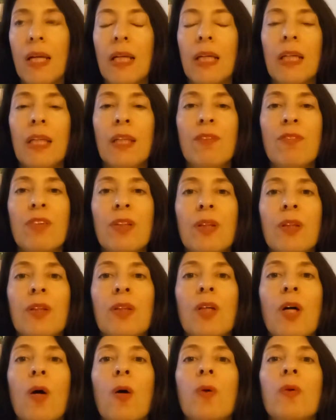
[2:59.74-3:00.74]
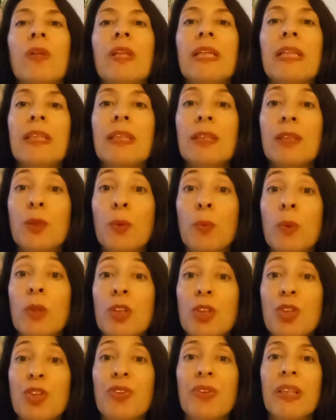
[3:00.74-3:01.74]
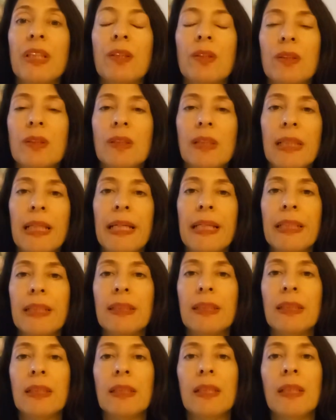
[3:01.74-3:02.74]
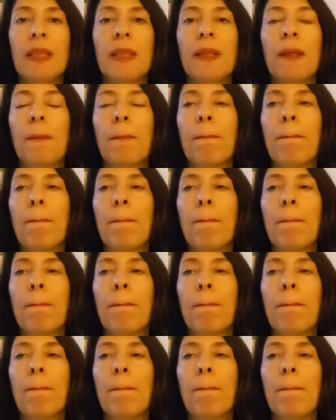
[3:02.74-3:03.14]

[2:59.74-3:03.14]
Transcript: even though these were triggered lately